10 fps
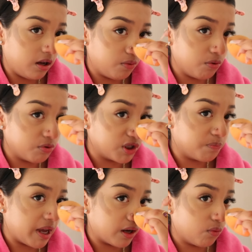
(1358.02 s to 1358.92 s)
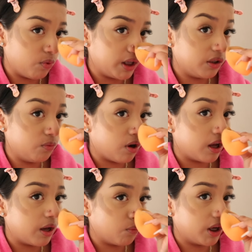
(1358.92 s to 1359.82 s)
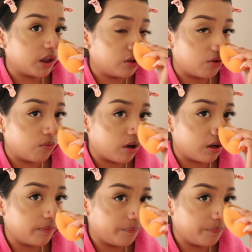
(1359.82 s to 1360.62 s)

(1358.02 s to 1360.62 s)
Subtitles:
will respect what you want and what you don't want.